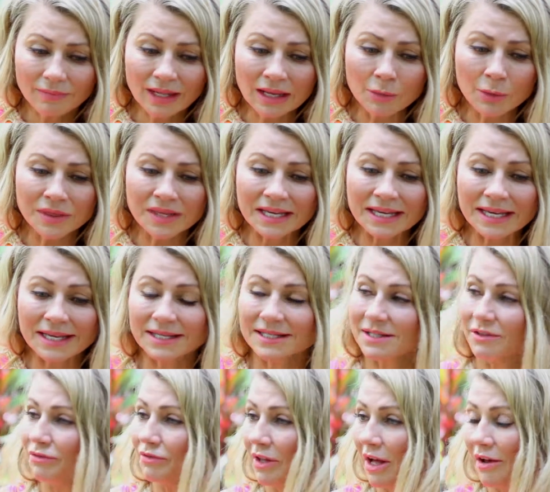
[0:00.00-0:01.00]
with the
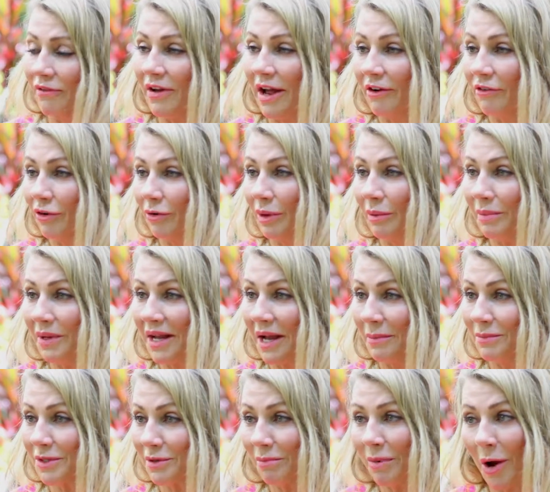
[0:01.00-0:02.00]
kiss of love, everyone
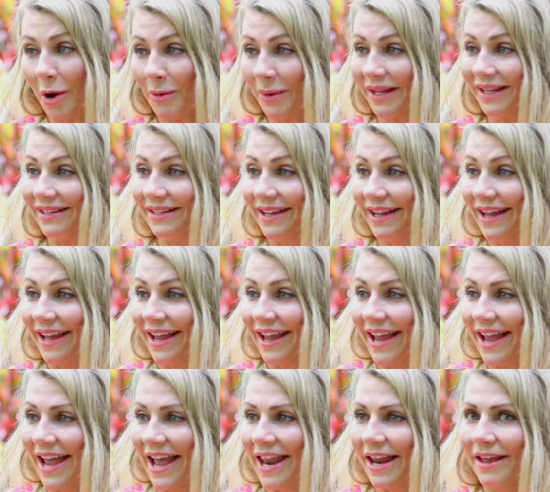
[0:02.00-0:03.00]
becomes a poet.
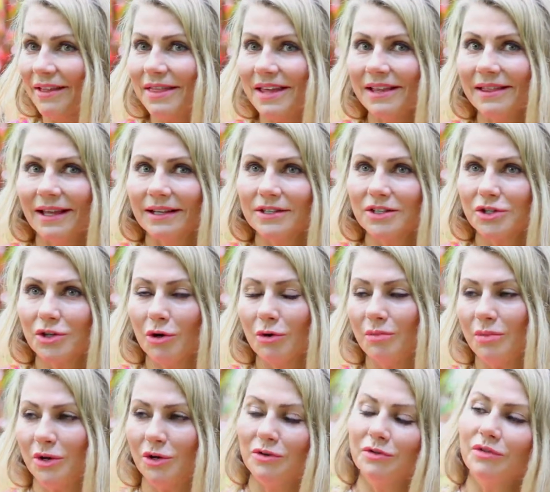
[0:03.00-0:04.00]
And I think that's so
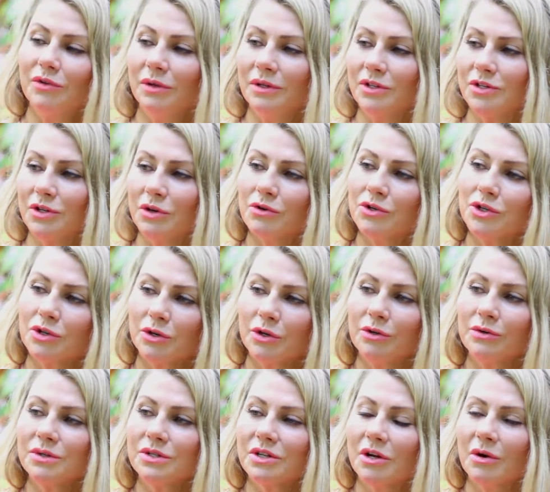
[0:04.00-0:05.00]
beautiful and so
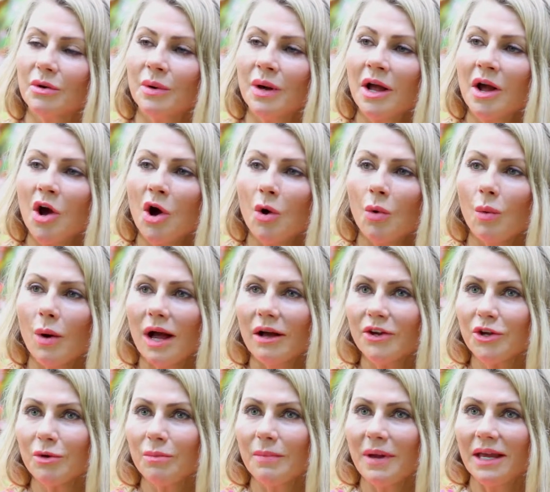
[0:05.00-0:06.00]
true. So while
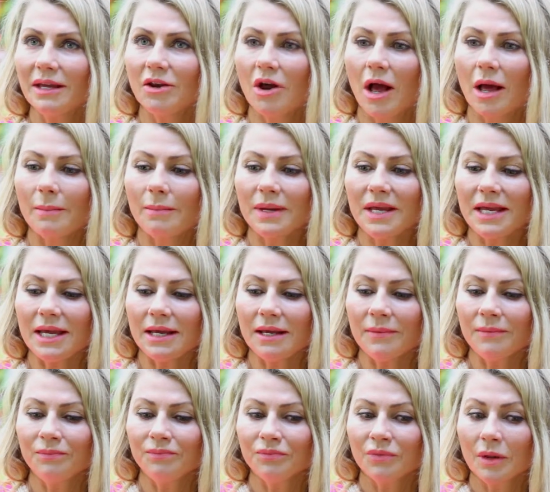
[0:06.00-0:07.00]
you may not be
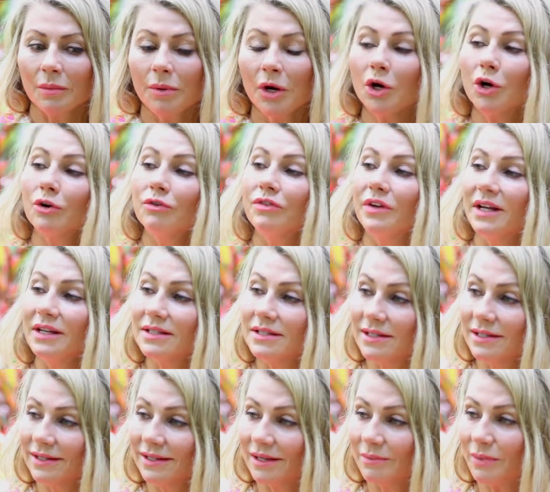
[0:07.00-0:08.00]

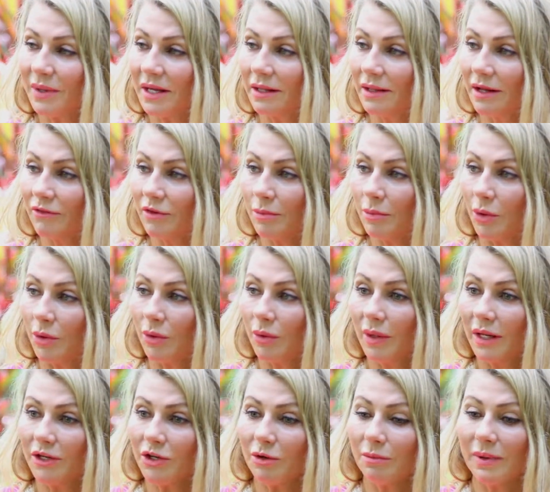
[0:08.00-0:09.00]
perfect at being lovable
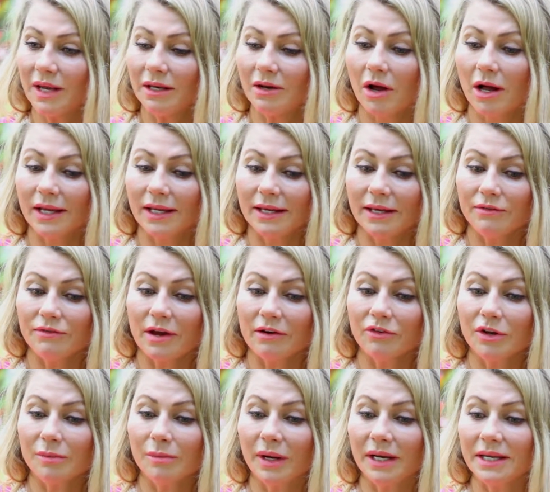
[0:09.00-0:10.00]
and you may not give
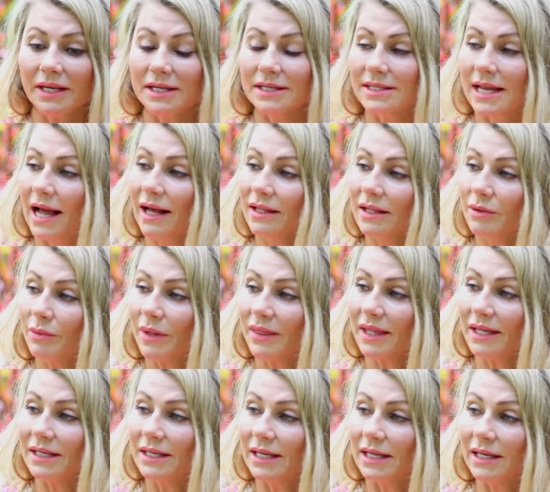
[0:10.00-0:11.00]
everybody exactly what
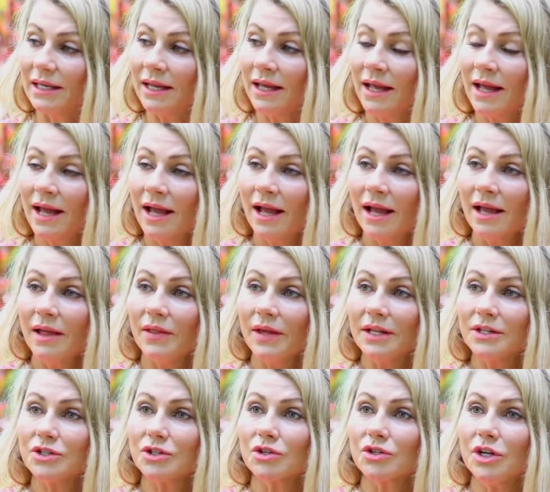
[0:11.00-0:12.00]
they need,
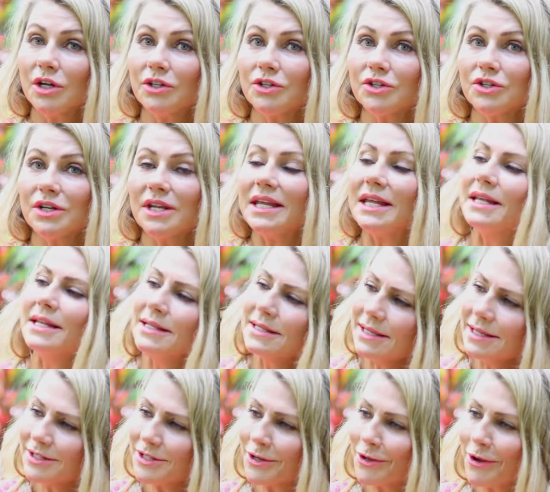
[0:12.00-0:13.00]
it's
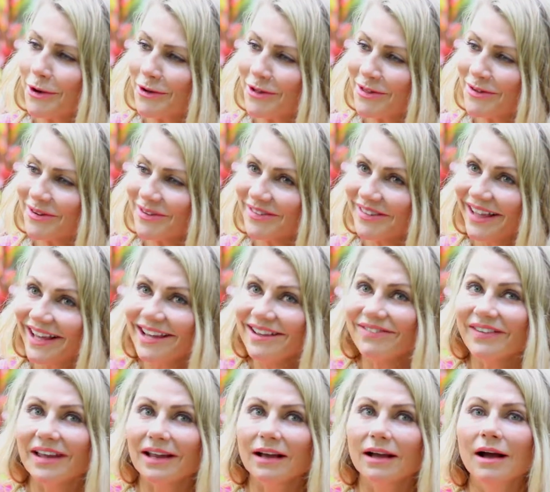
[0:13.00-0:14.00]
easy to go through
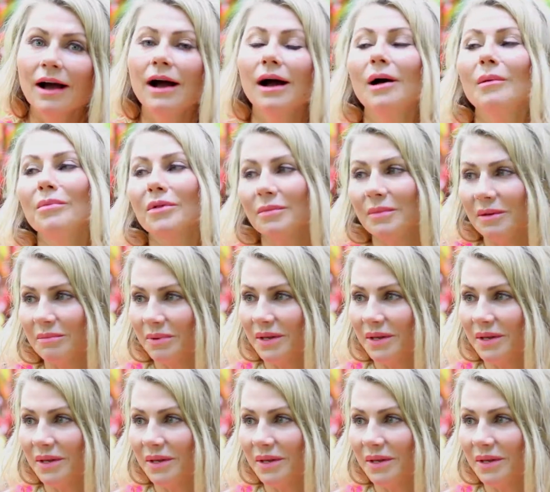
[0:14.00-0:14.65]
life and compliment